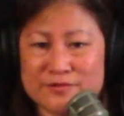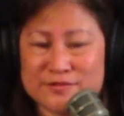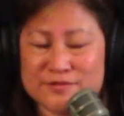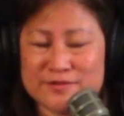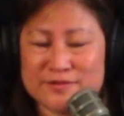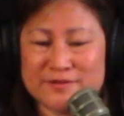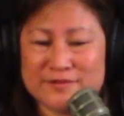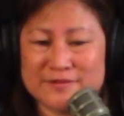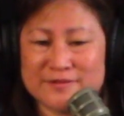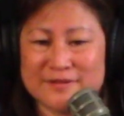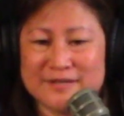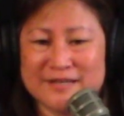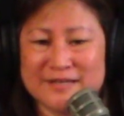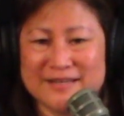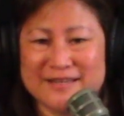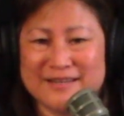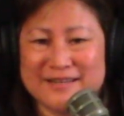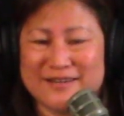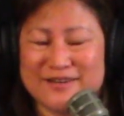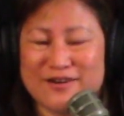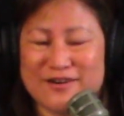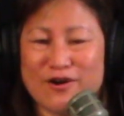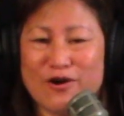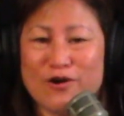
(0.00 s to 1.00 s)
are
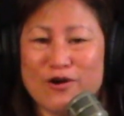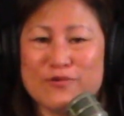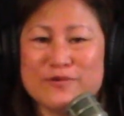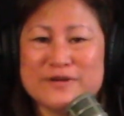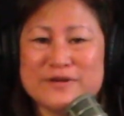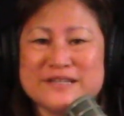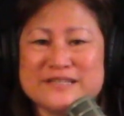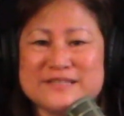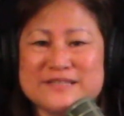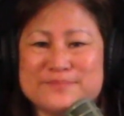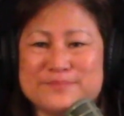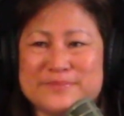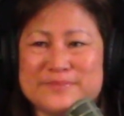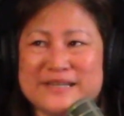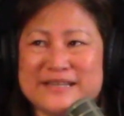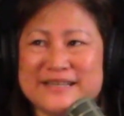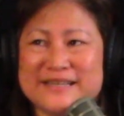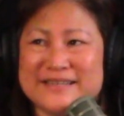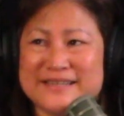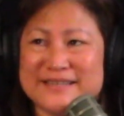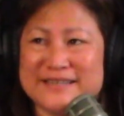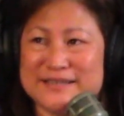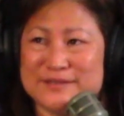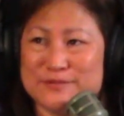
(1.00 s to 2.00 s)
always
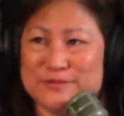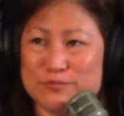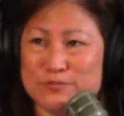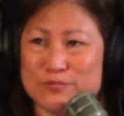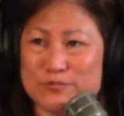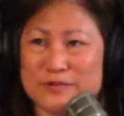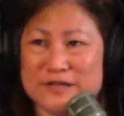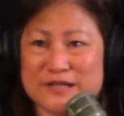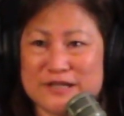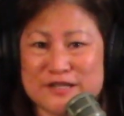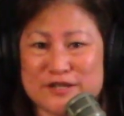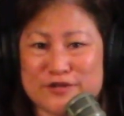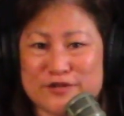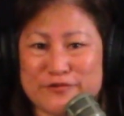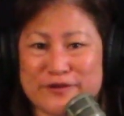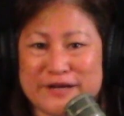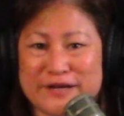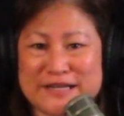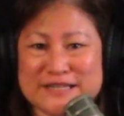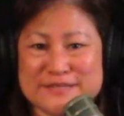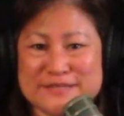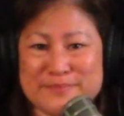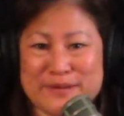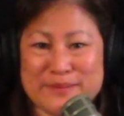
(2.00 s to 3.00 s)
be one of the
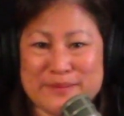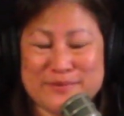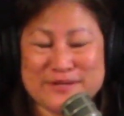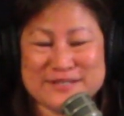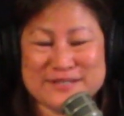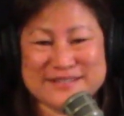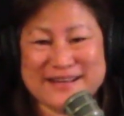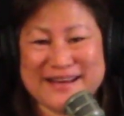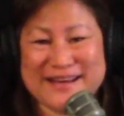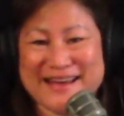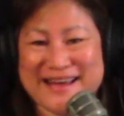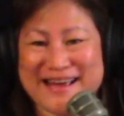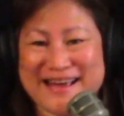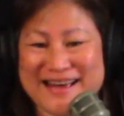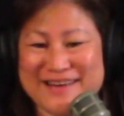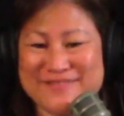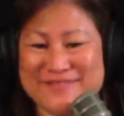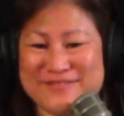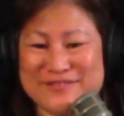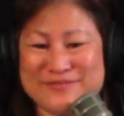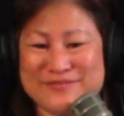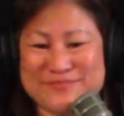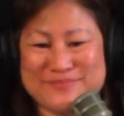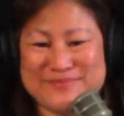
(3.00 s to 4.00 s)
greatest memories I
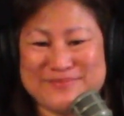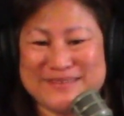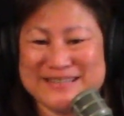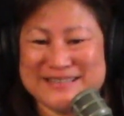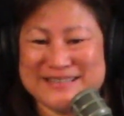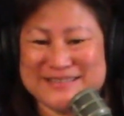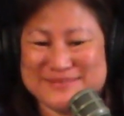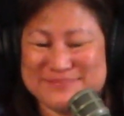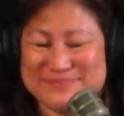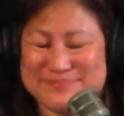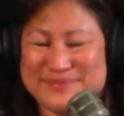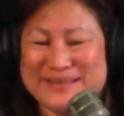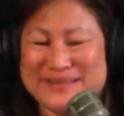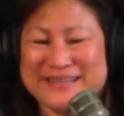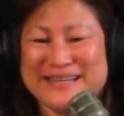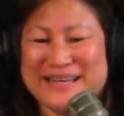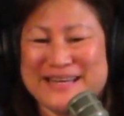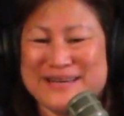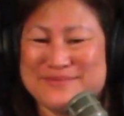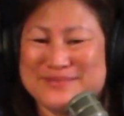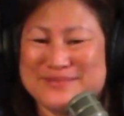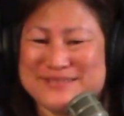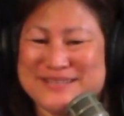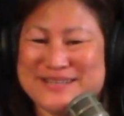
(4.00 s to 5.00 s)
have of being
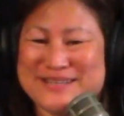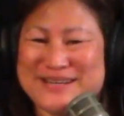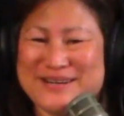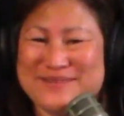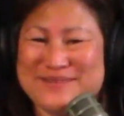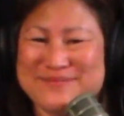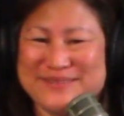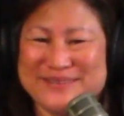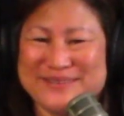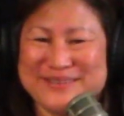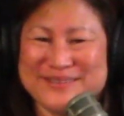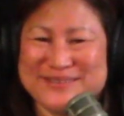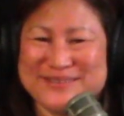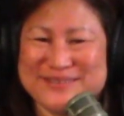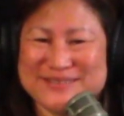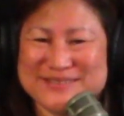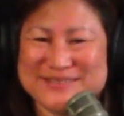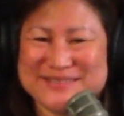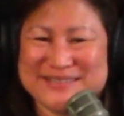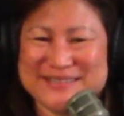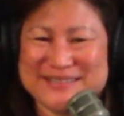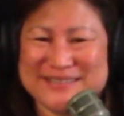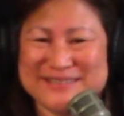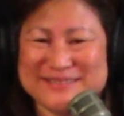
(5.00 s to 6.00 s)
able to help with
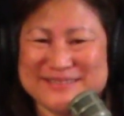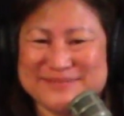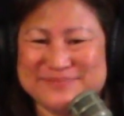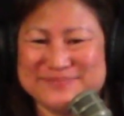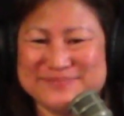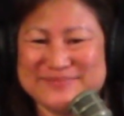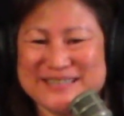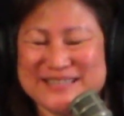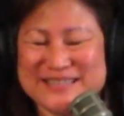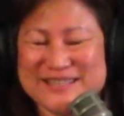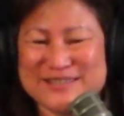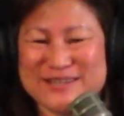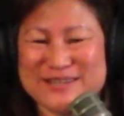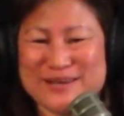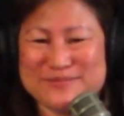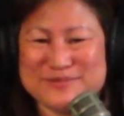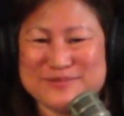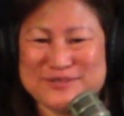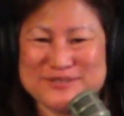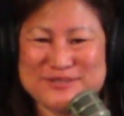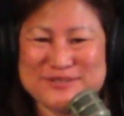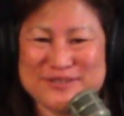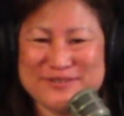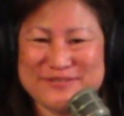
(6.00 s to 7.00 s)
those
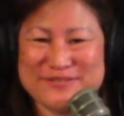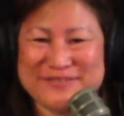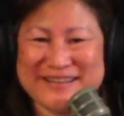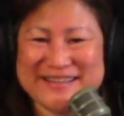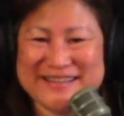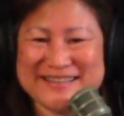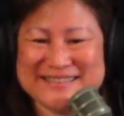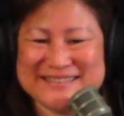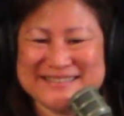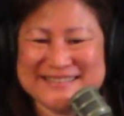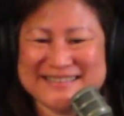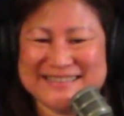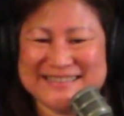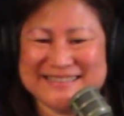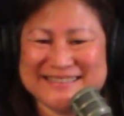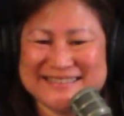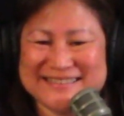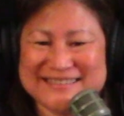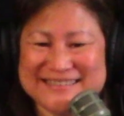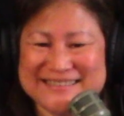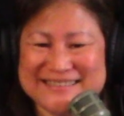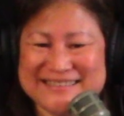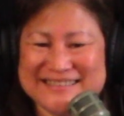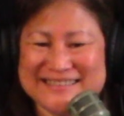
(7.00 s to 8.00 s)
helicopter surveys
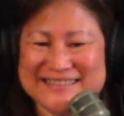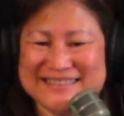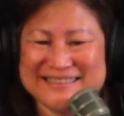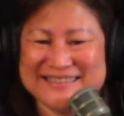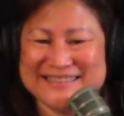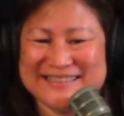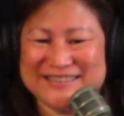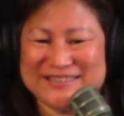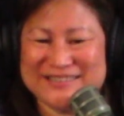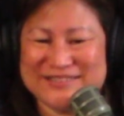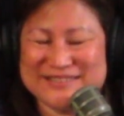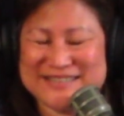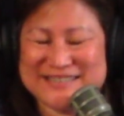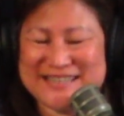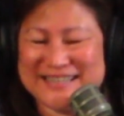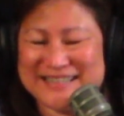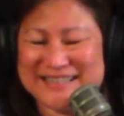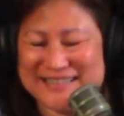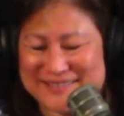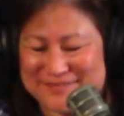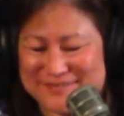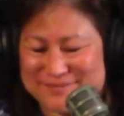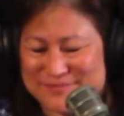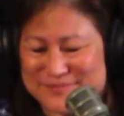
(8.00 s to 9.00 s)
and,
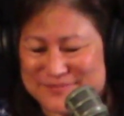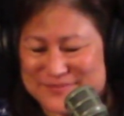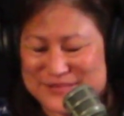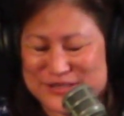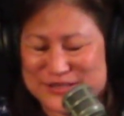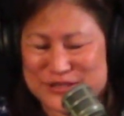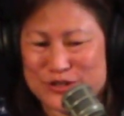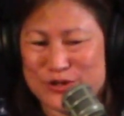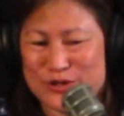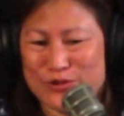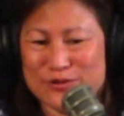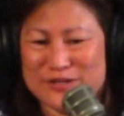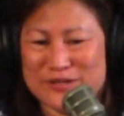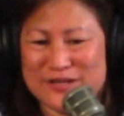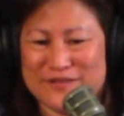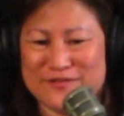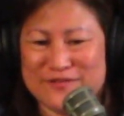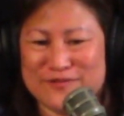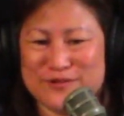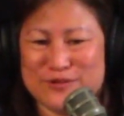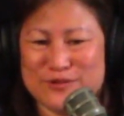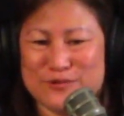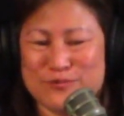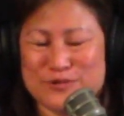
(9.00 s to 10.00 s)
taking note
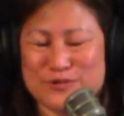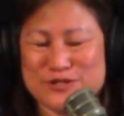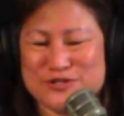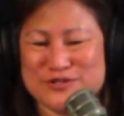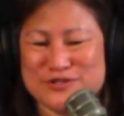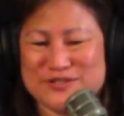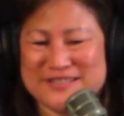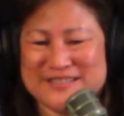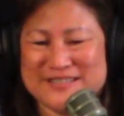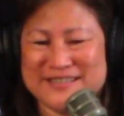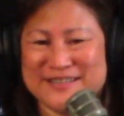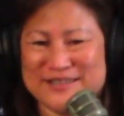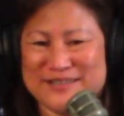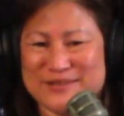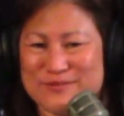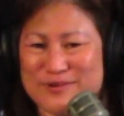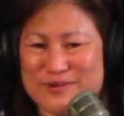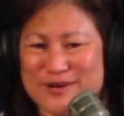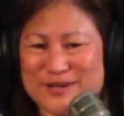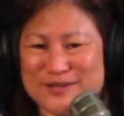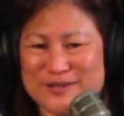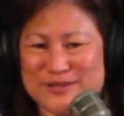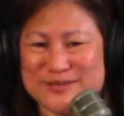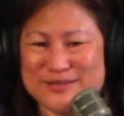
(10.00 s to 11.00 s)
of what you see in the
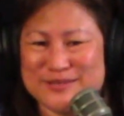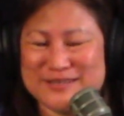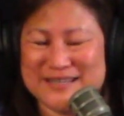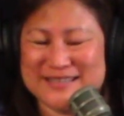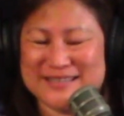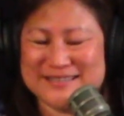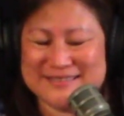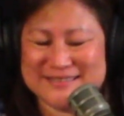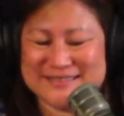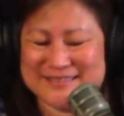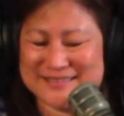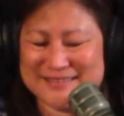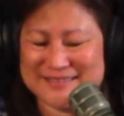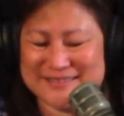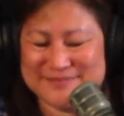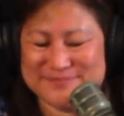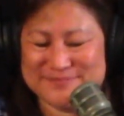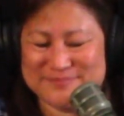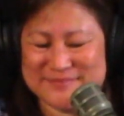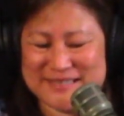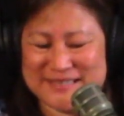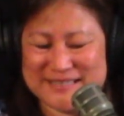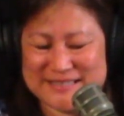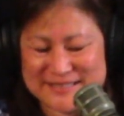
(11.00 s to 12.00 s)
water.
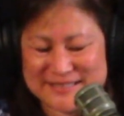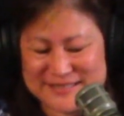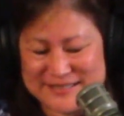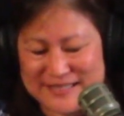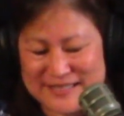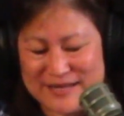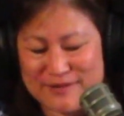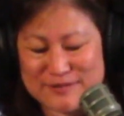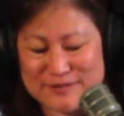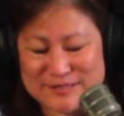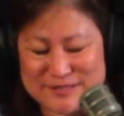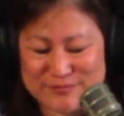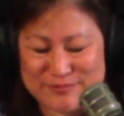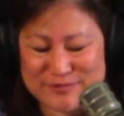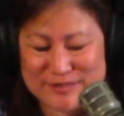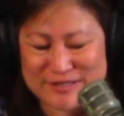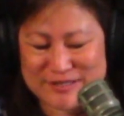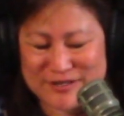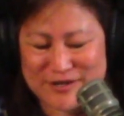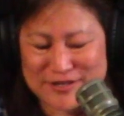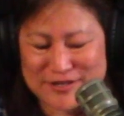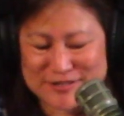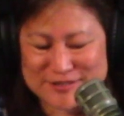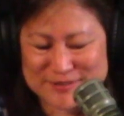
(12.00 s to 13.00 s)
That was
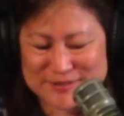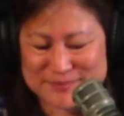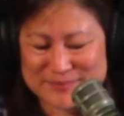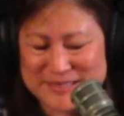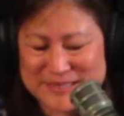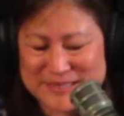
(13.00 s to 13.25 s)
really awesome.